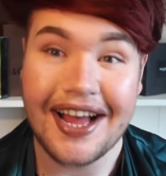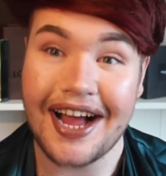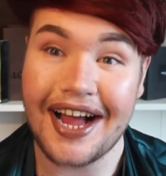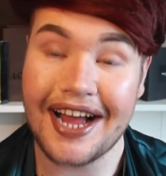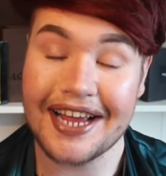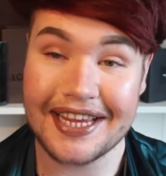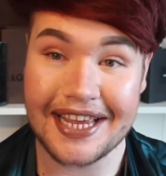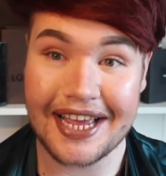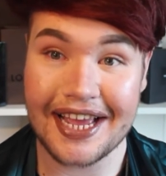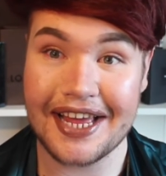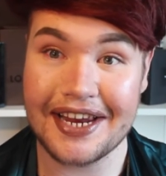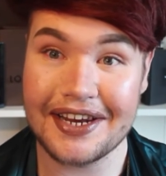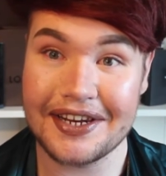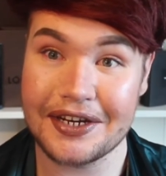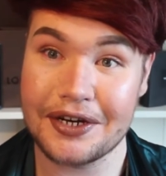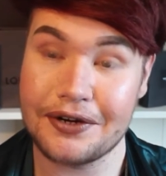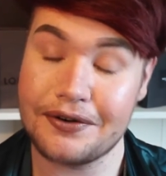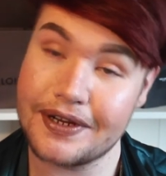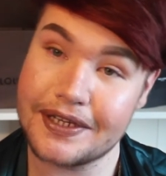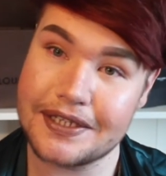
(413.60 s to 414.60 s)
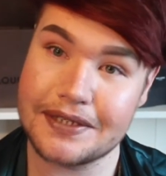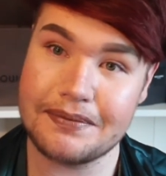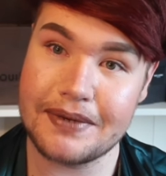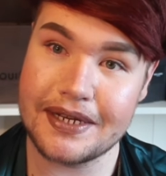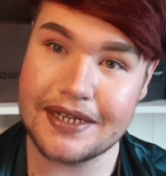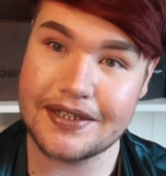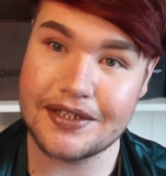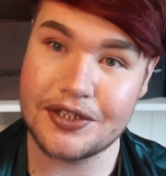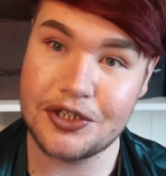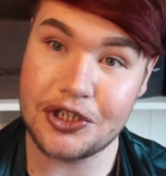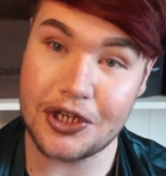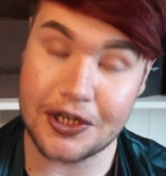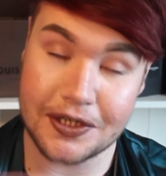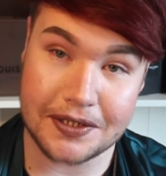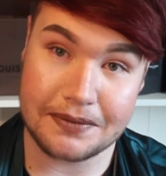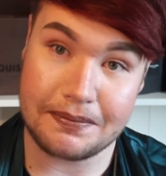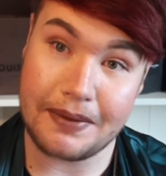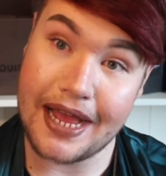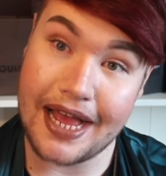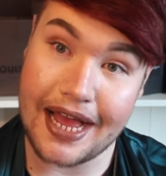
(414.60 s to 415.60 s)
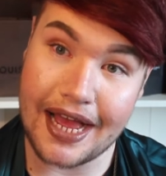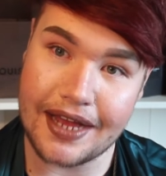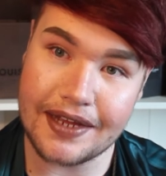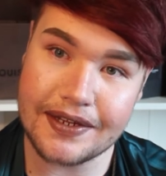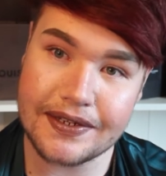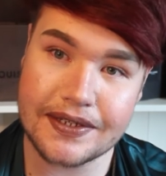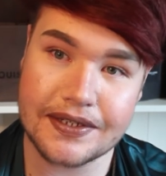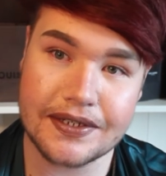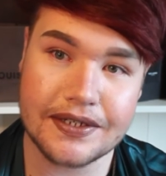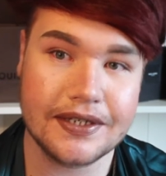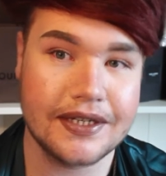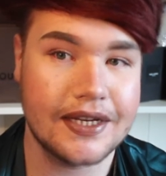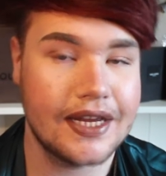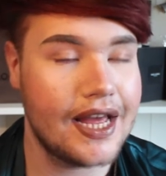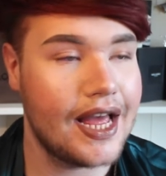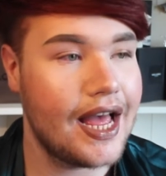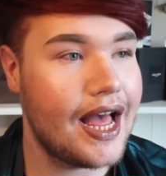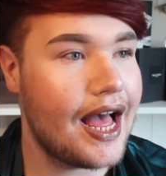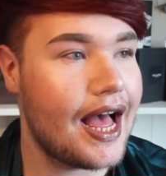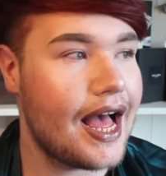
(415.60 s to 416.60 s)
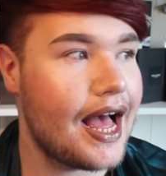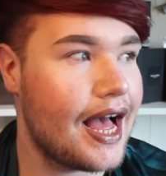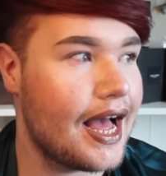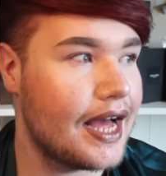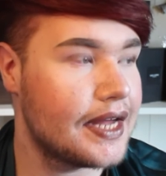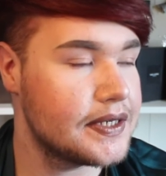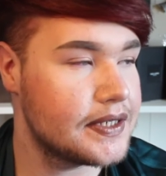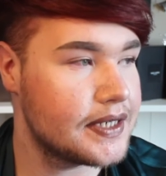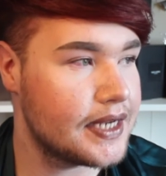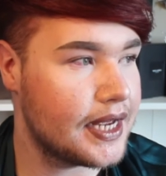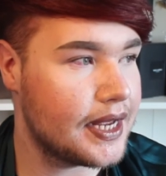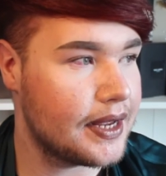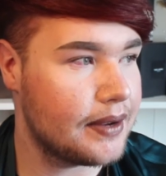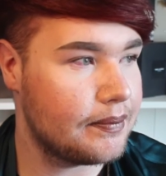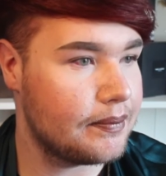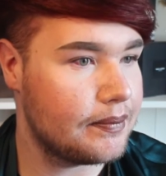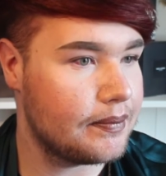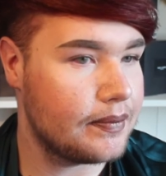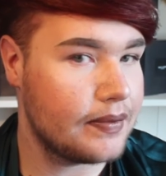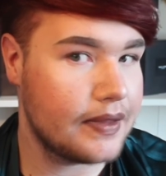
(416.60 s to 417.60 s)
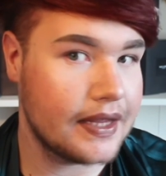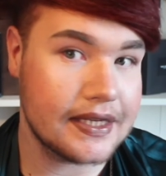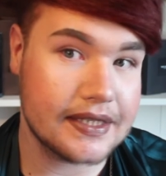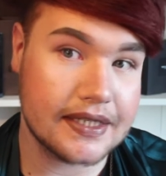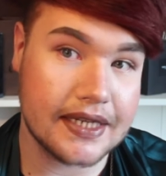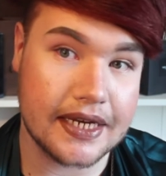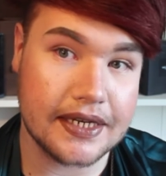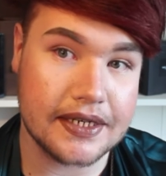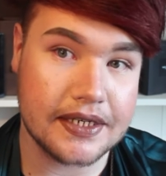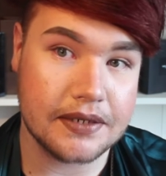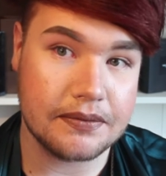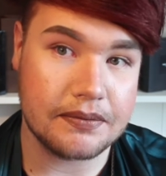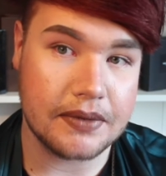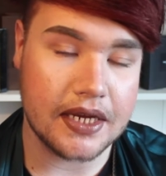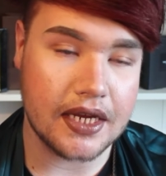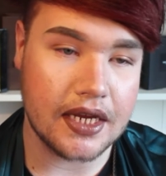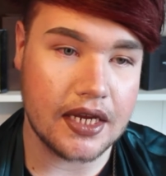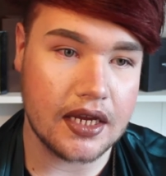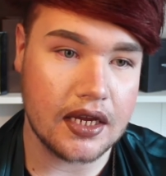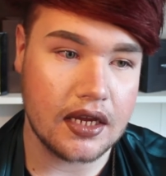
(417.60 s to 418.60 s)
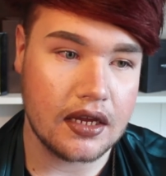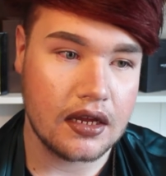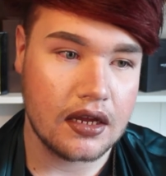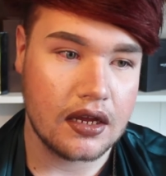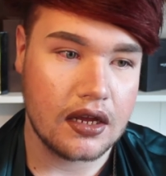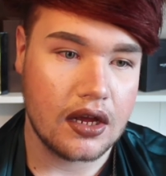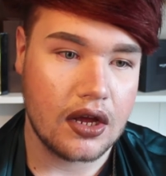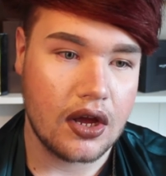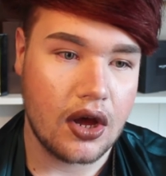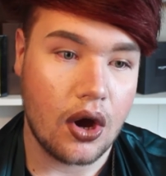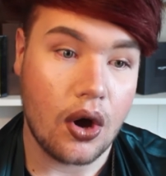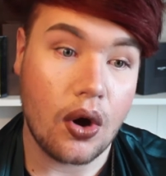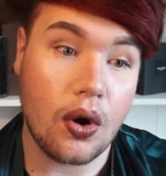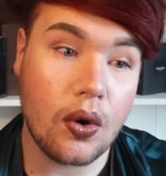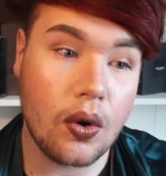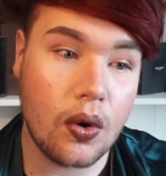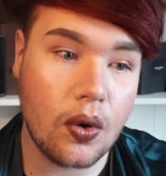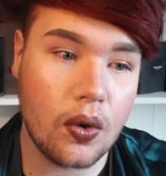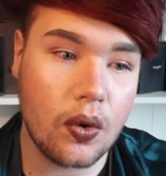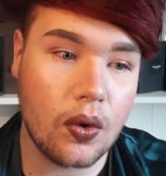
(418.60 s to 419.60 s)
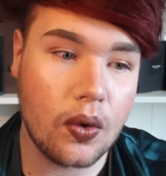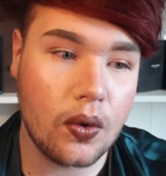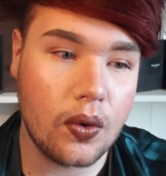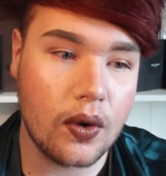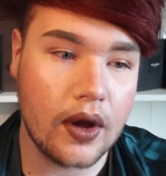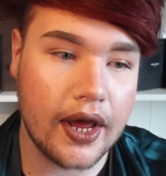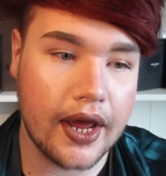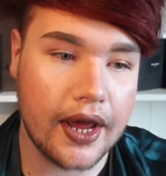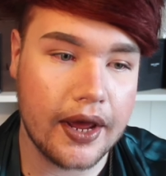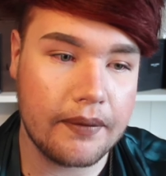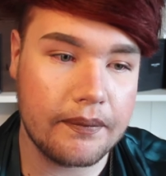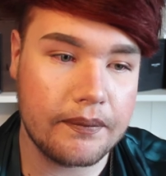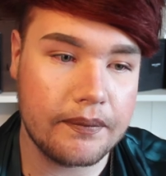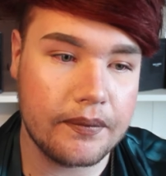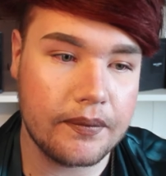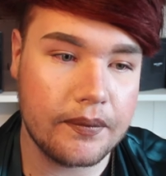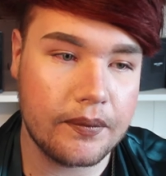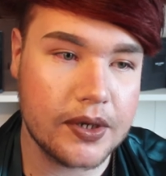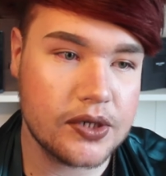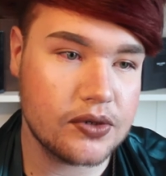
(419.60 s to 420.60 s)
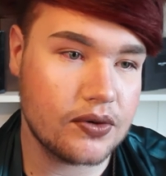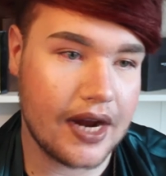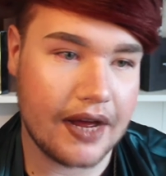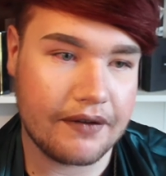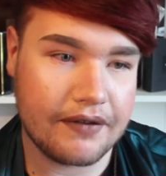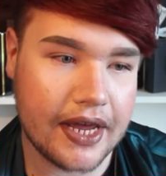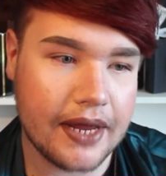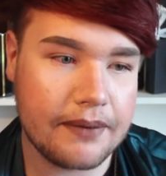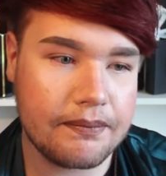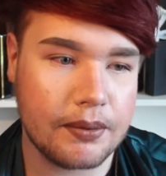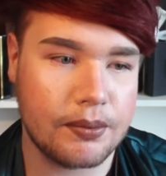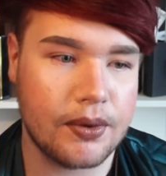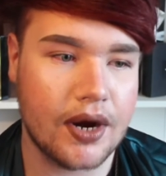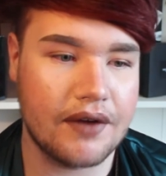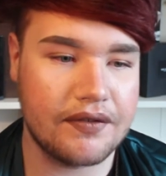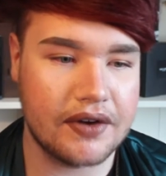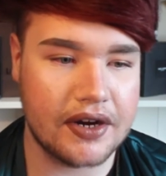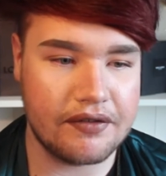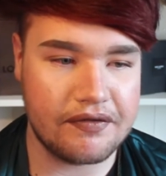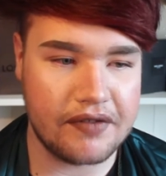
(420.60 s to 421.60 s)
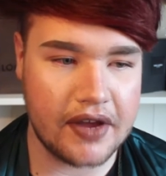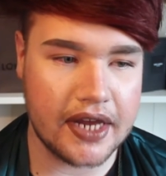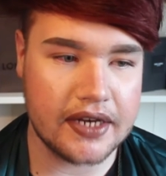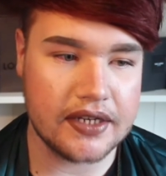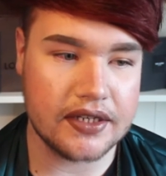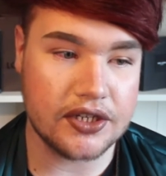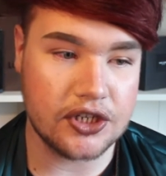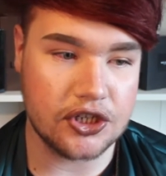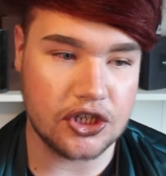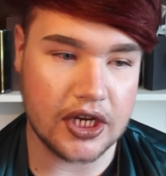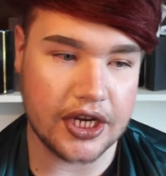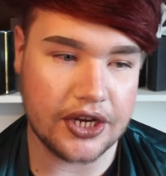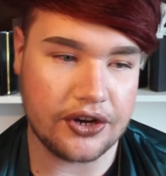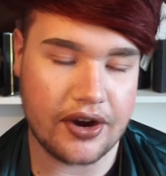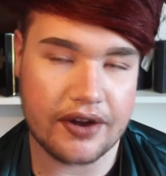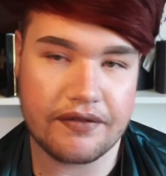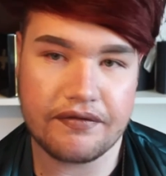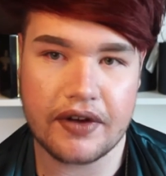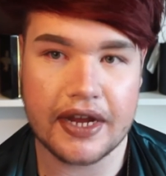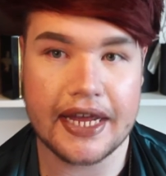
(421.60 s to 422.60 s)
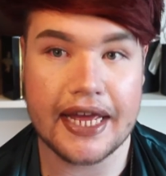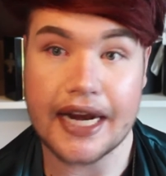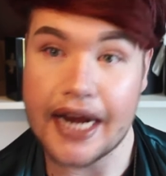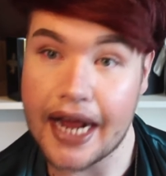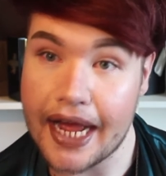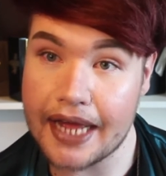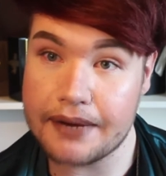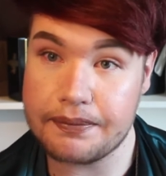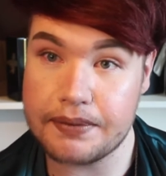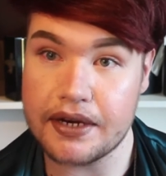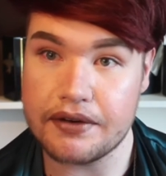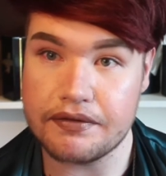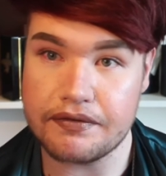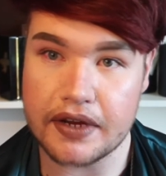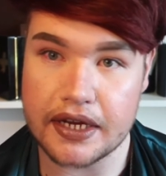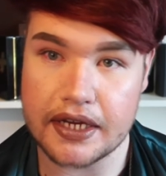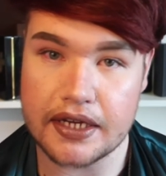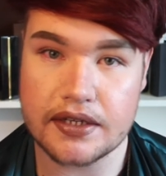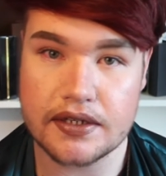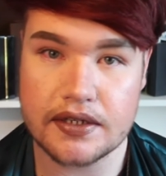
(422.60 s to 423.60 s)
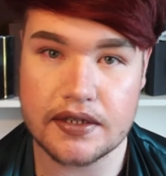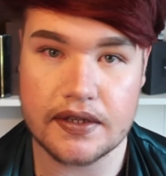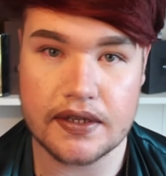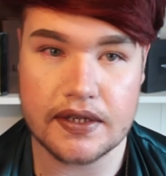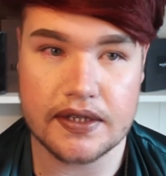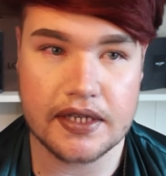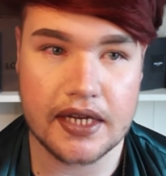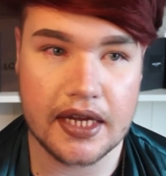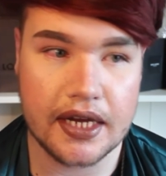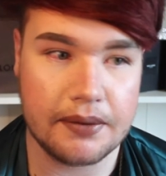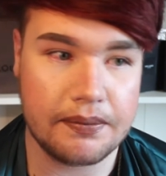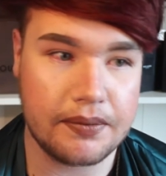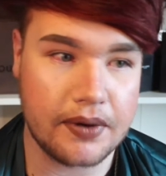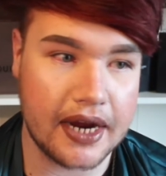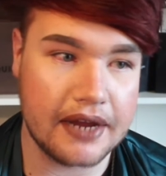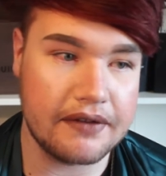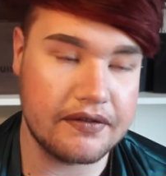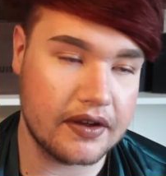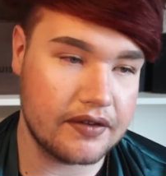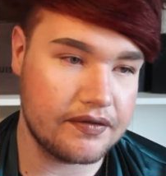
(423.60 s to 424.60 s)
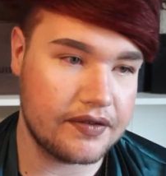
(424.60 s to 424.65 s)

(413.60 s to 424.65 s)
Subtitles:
again, Christmas just passed, and they said to me, oh, we don't have it in, but we're having an event. Did you get your invite? And I had been invited to this kind of private